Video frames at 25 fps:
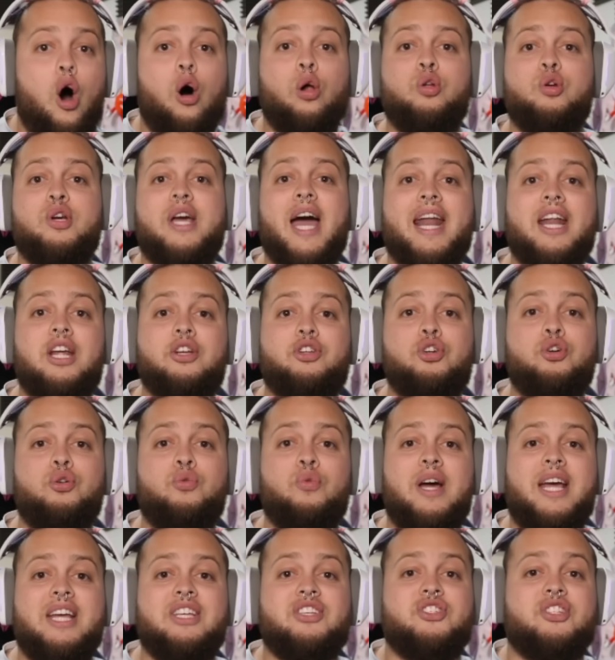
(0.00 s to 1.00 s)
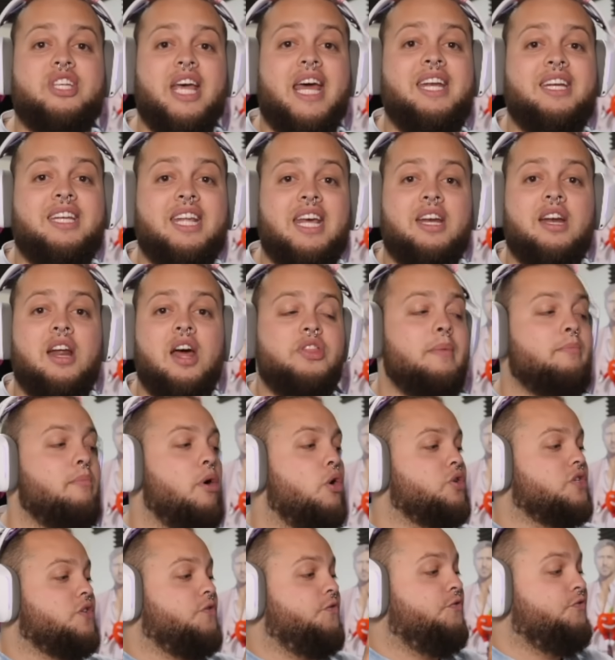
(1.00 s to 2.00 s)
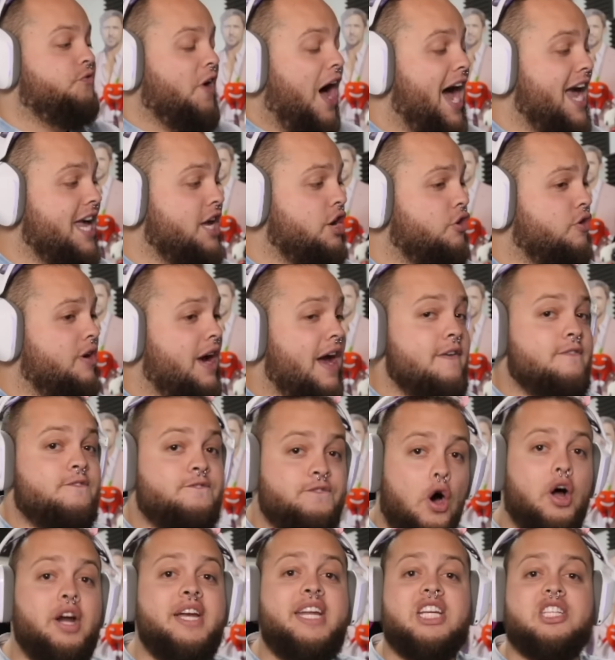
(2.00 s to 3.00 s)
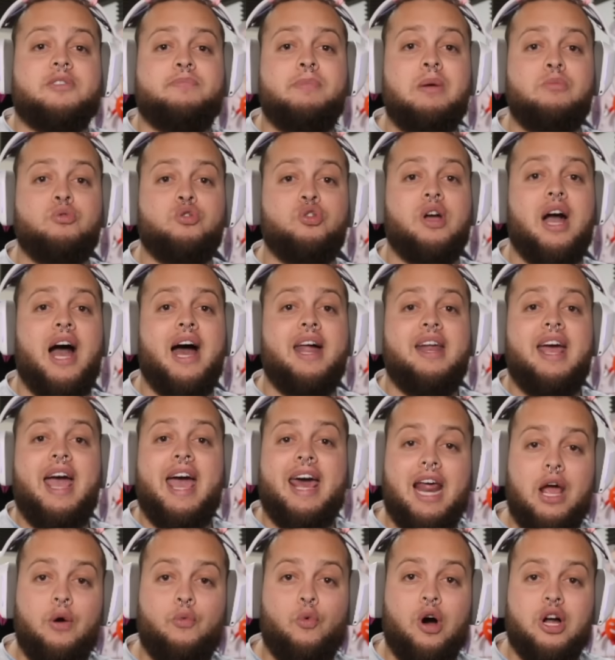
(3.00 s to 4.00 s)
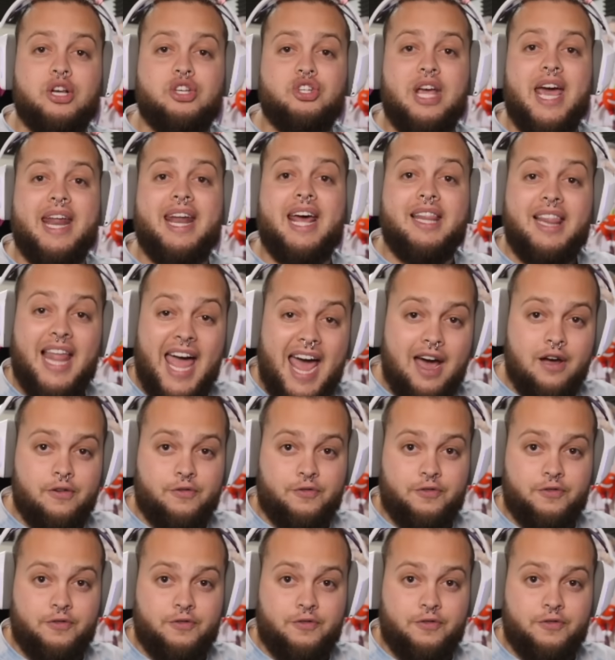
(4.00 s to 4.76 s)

All you gotta do is send in the most fire and funniest memes you got, and I watch and I laugh.